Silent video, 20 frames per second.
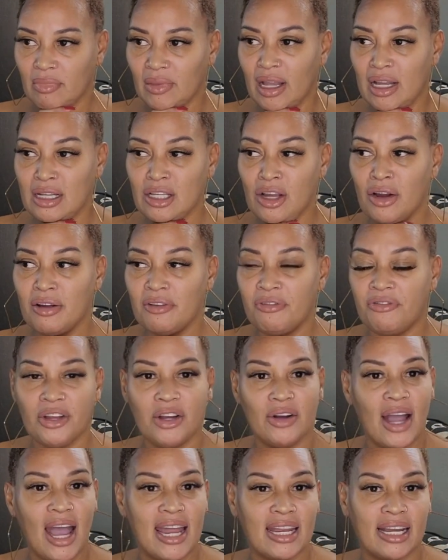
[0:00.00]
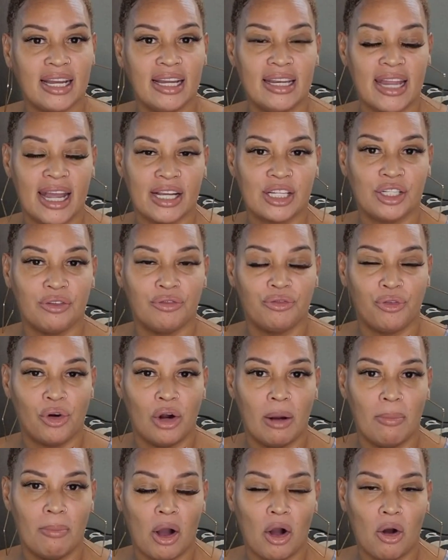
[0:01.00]
because her and Phil had a connection
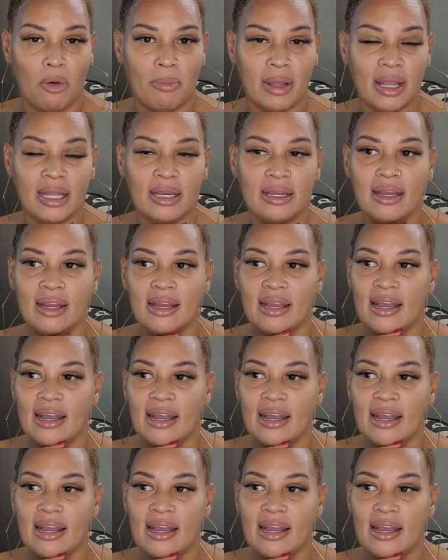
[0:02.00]
for a moment,